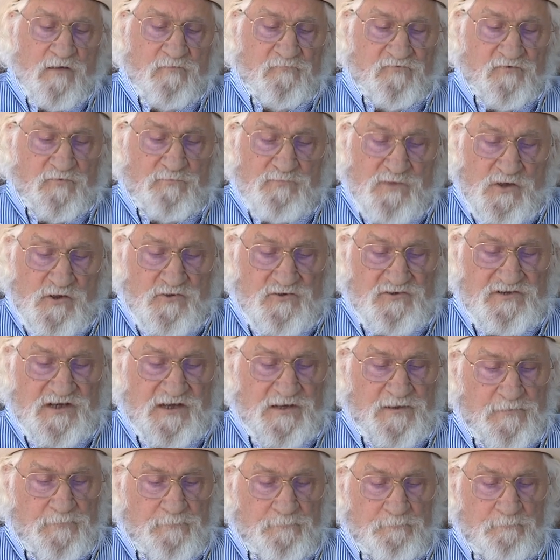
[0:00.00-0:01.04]
for
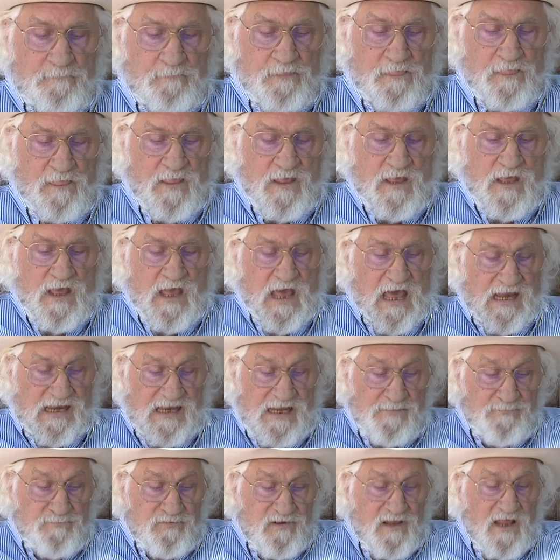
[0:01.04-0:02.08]
music, and
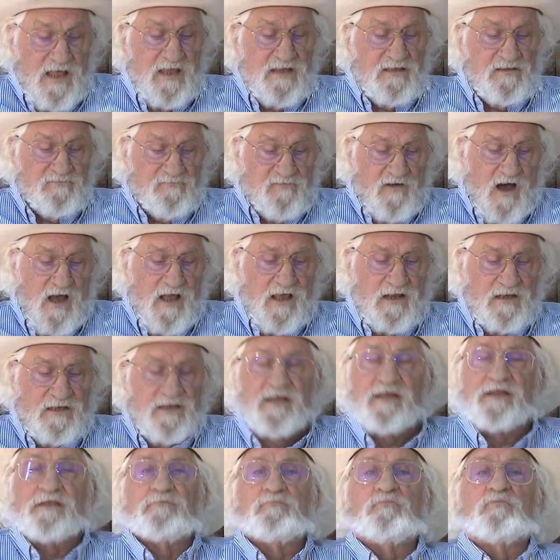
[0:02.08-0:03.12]
he played the
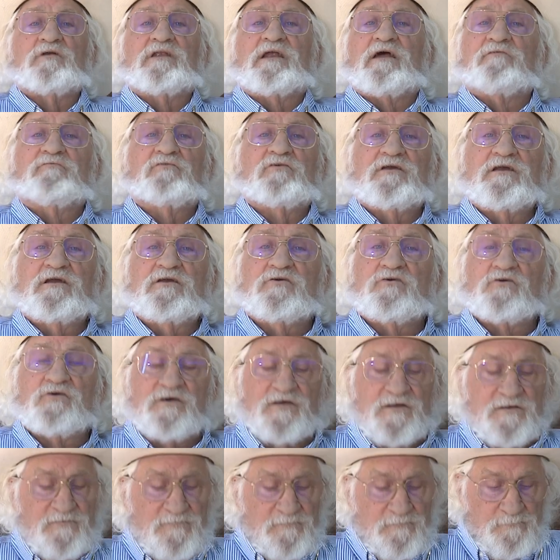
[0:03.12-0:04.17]
violin whenever he
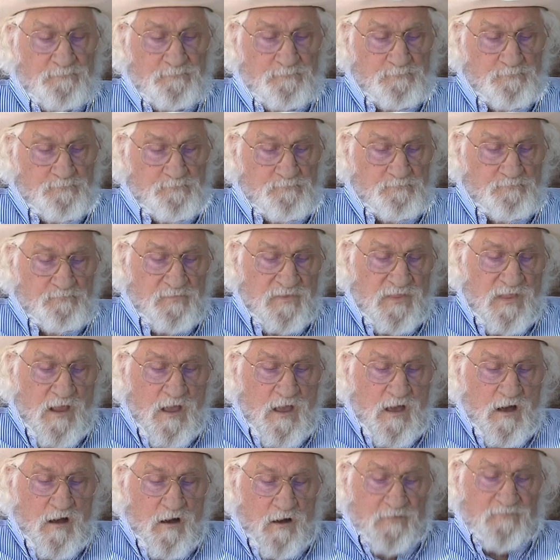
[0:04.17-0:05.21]
could.
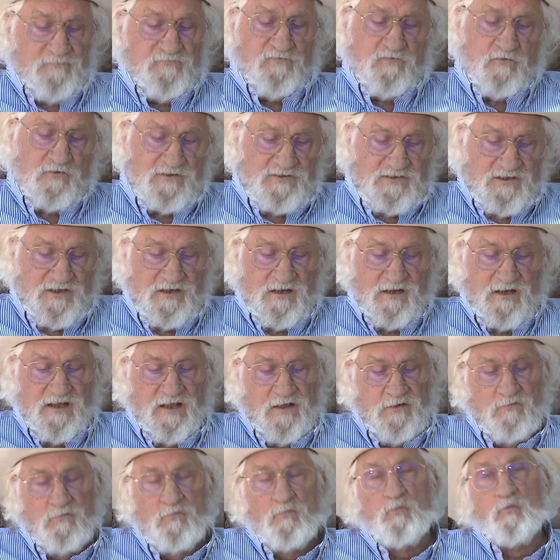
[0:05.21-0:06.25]

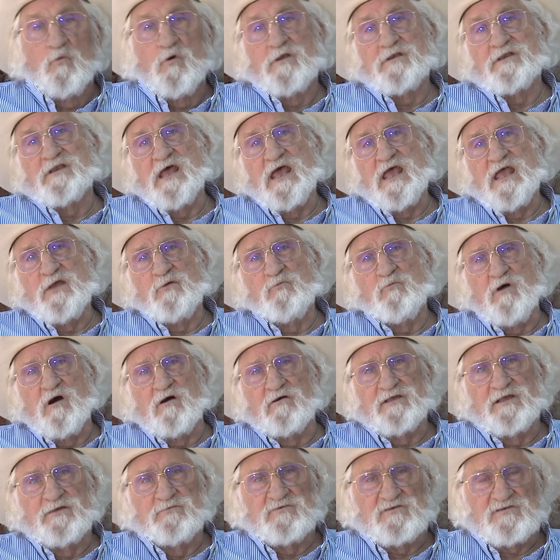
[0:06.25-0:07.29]
Unfortunately, one day
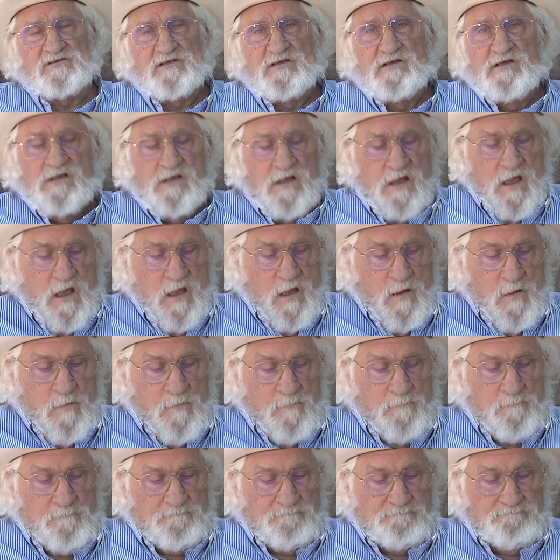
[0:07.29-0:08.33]
while he was
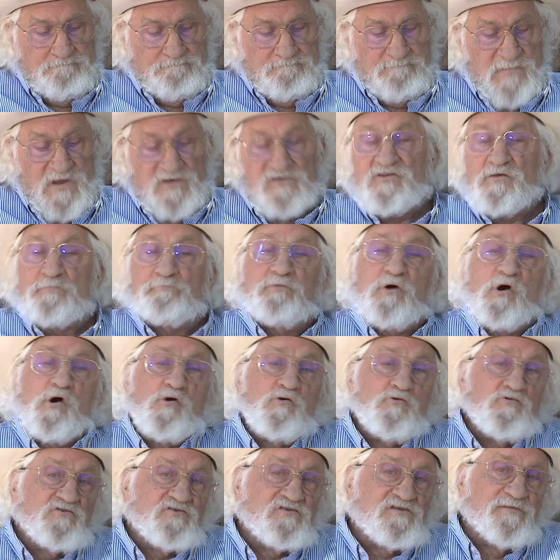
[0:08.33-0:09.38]

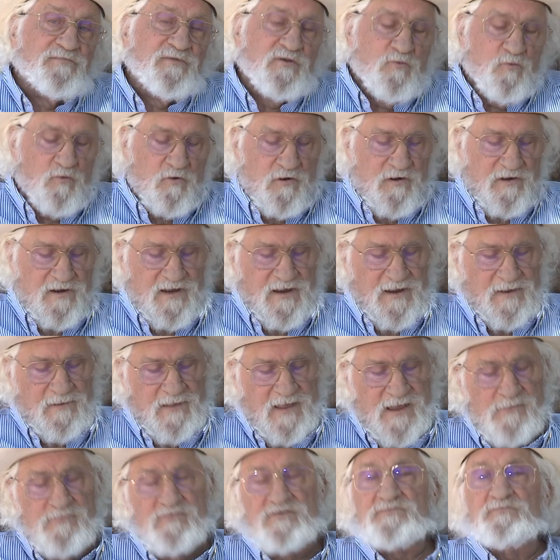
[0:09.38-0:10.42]
supposed to be working,
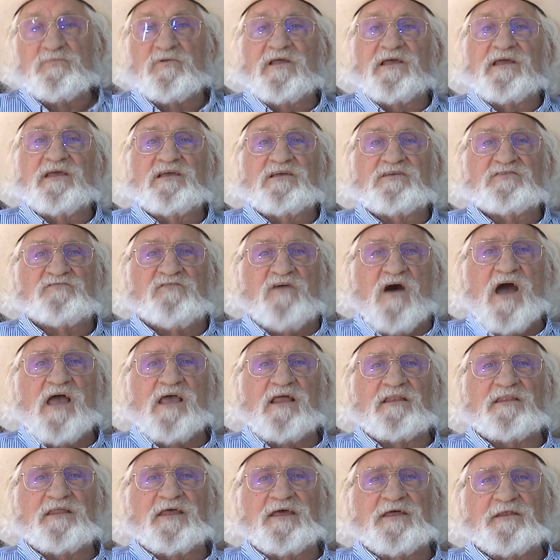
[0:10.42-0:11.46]
he was playing his
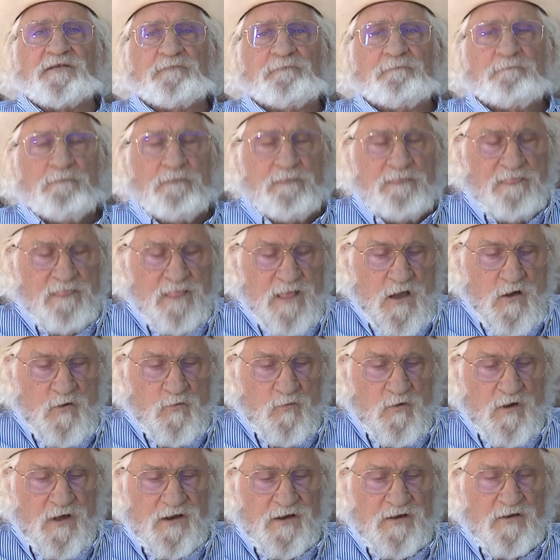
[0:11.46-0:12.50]
violin
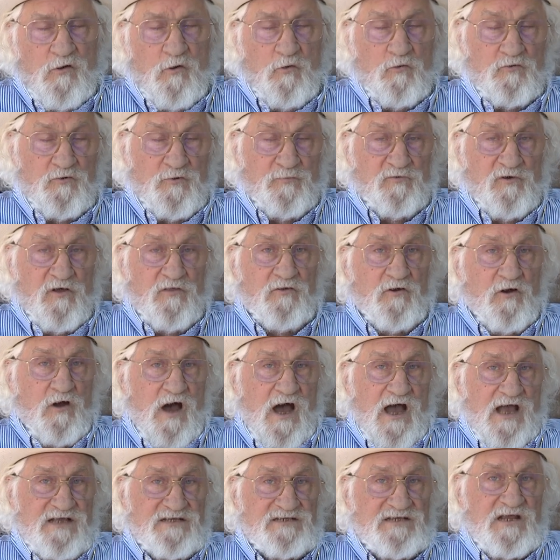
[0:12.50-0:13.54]
when older brother
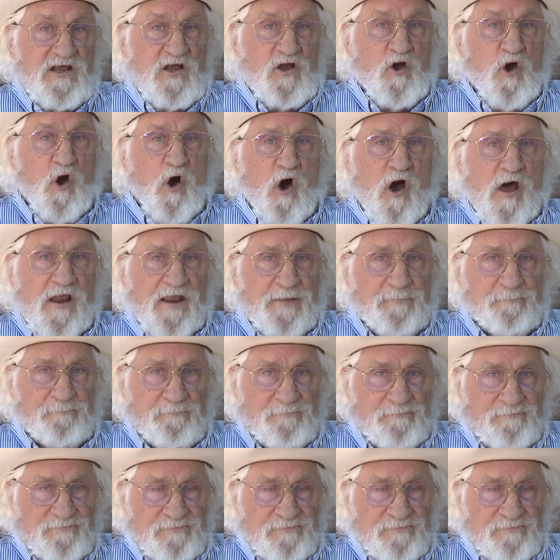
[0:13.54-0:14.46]
Isaac caught him.